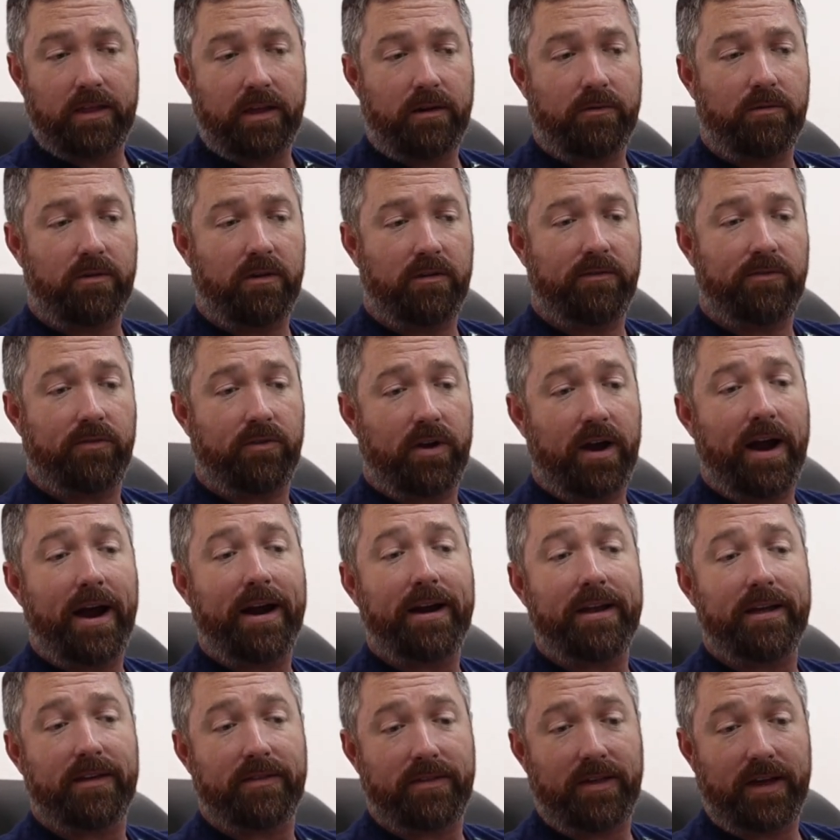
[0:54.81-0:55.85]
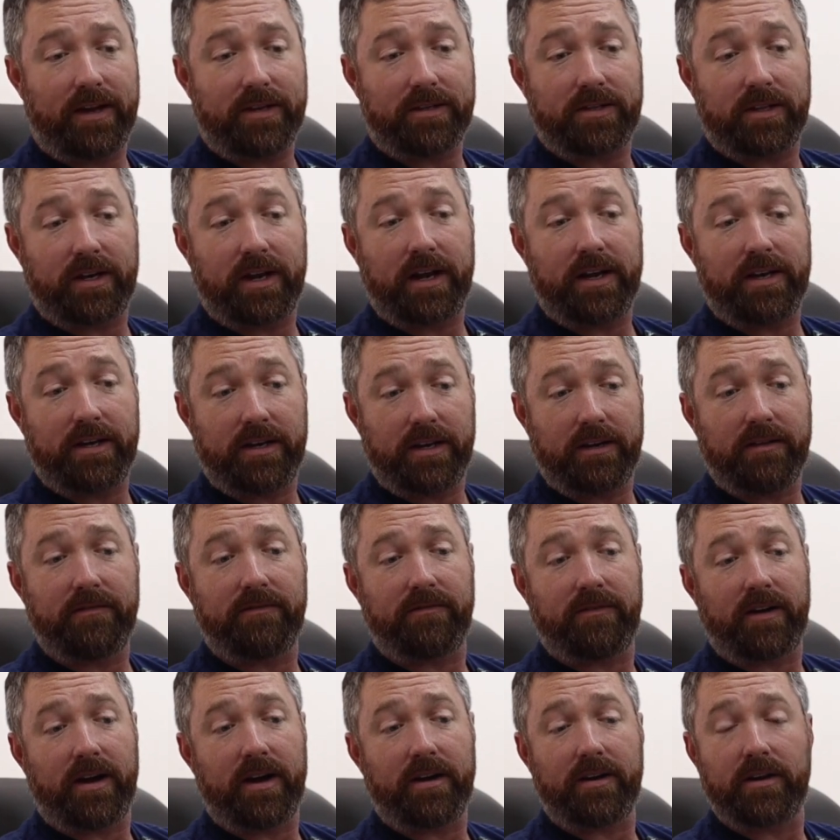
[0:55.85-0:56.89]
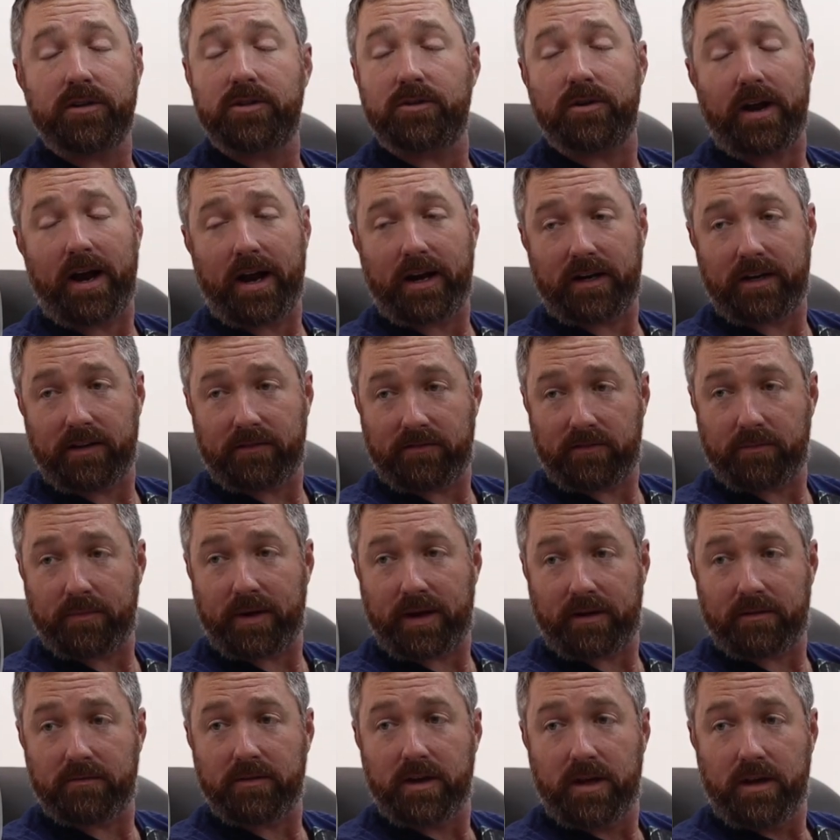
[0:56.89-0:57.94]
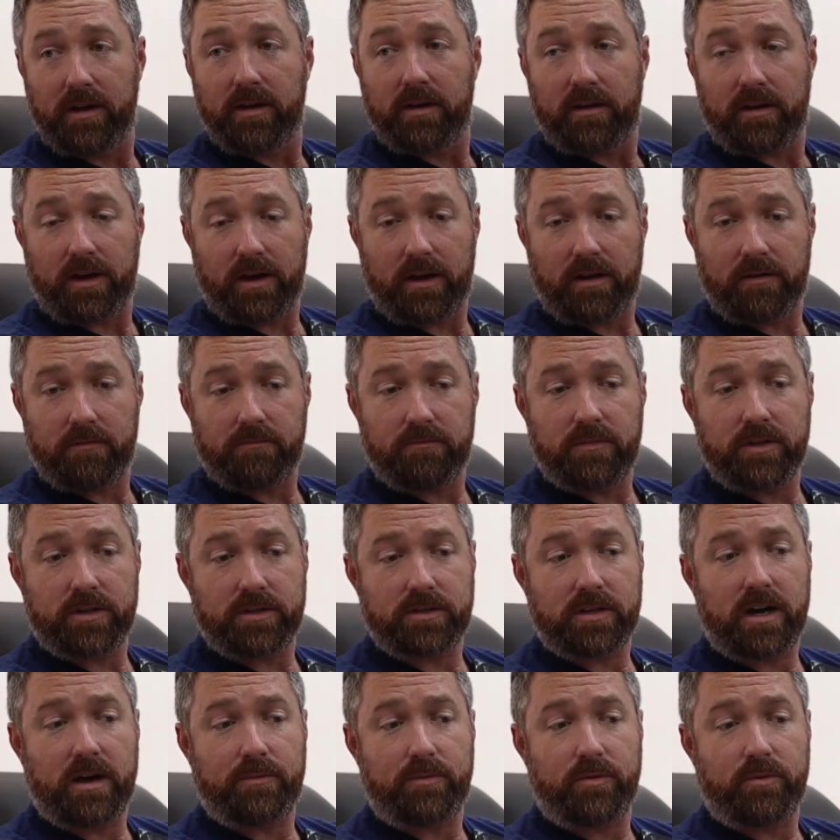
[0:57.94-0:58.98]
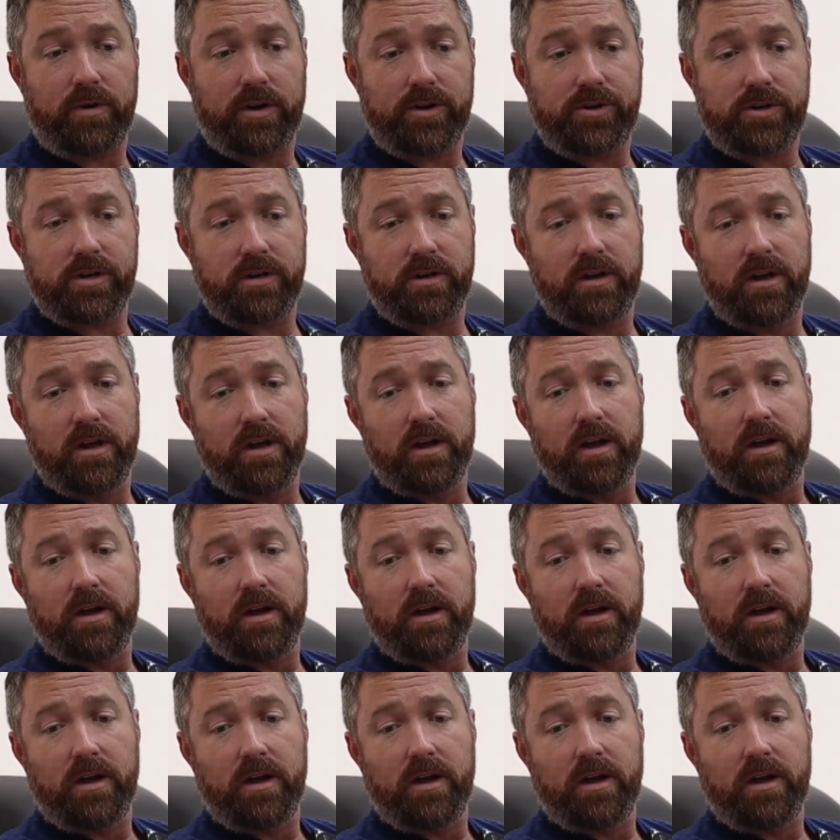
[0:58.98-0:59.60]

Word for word: There were a variety of things that I did find attractive about um, this operation,